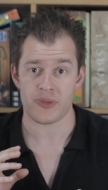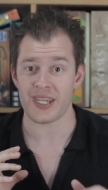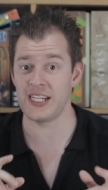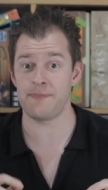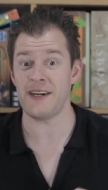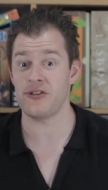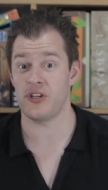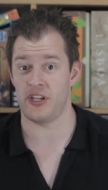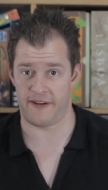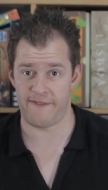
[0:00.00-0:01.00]
It's better
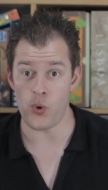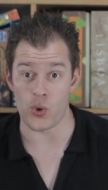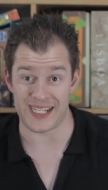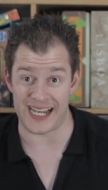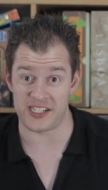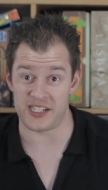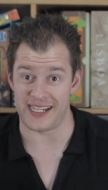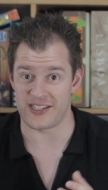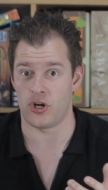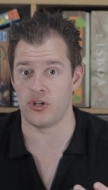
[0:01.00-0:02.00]
than I thought,
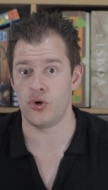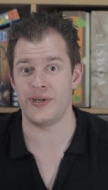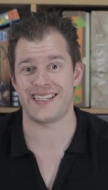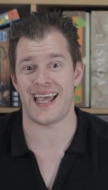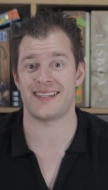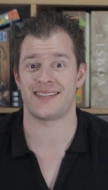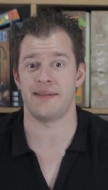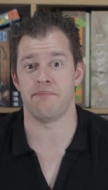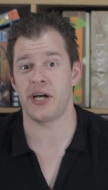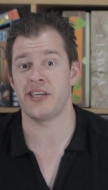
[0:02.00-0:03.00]
actually. It's got a
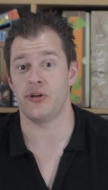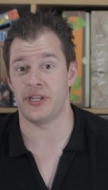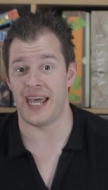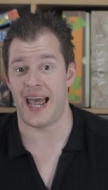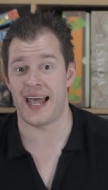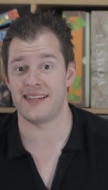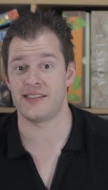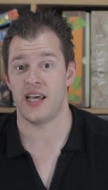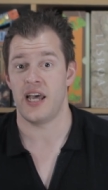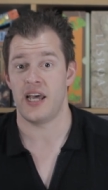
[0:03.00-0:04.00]
noise-cancelling mic on it.
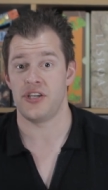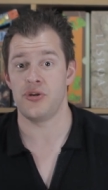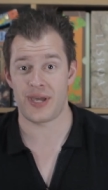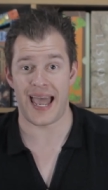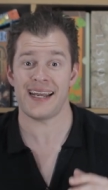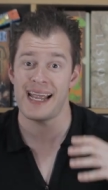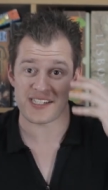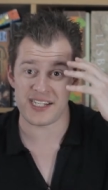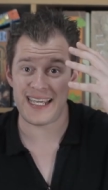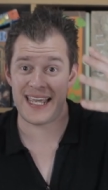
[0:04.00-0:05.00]
And you can
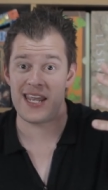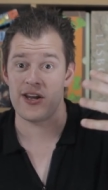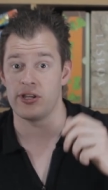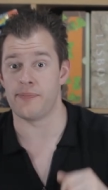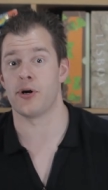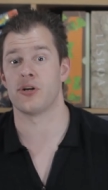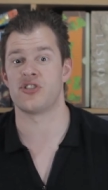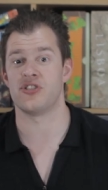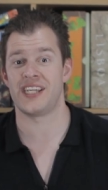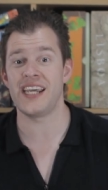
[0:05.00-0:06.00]
actually hear the
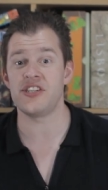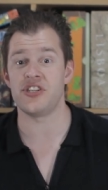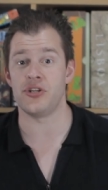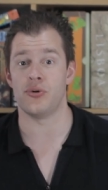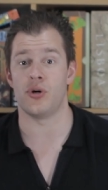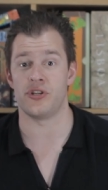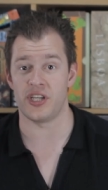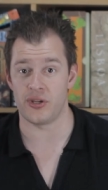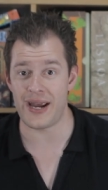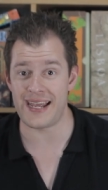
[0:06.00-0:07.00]
person teaching you on the
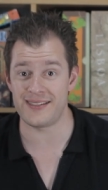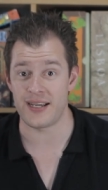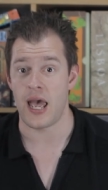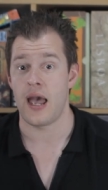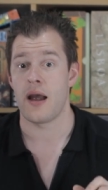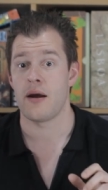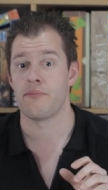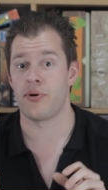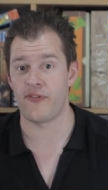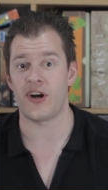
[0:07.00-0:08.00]
other end,
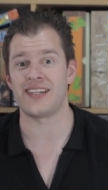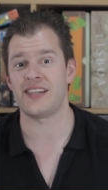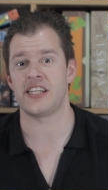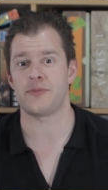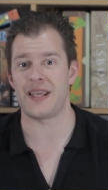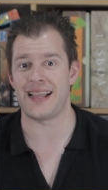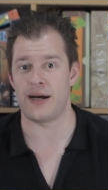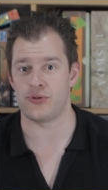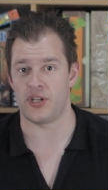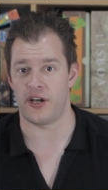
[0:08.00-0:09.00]
providing they speak
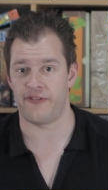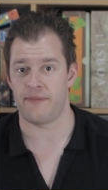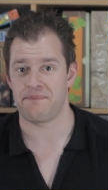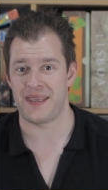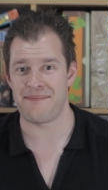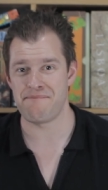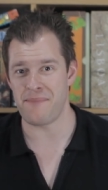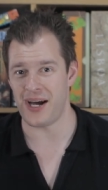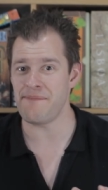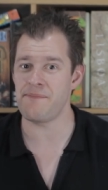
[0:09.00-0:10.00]
loud enough.
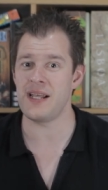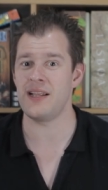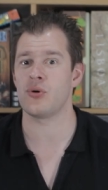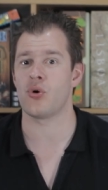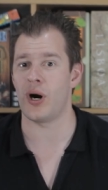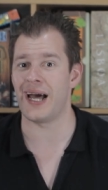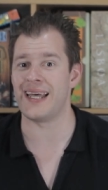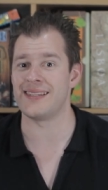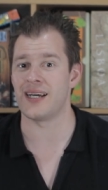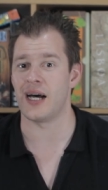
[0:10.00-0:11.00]
might be a little
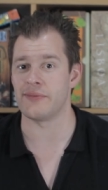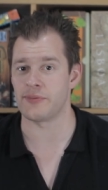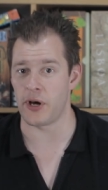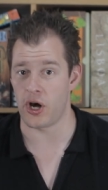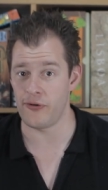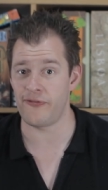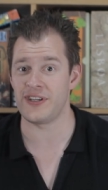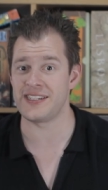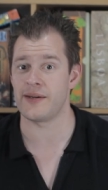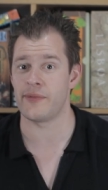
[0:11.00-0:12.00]
quiet at times, but
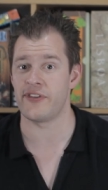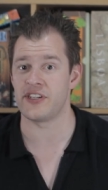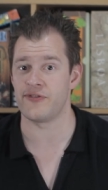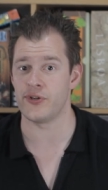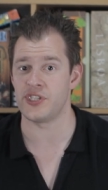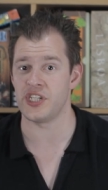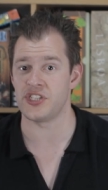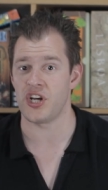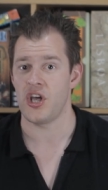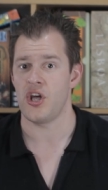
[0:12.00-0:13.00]
hopefully some of this
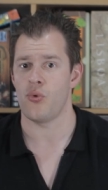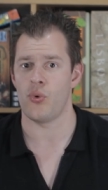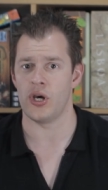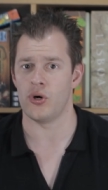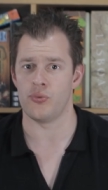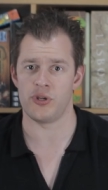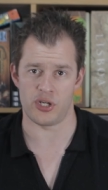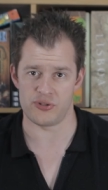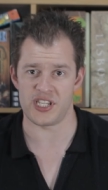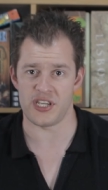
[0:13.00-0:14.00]
footage will, you
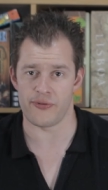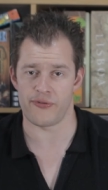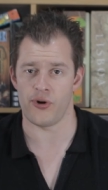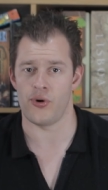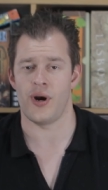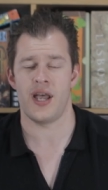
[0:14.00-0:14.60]
know, see you through.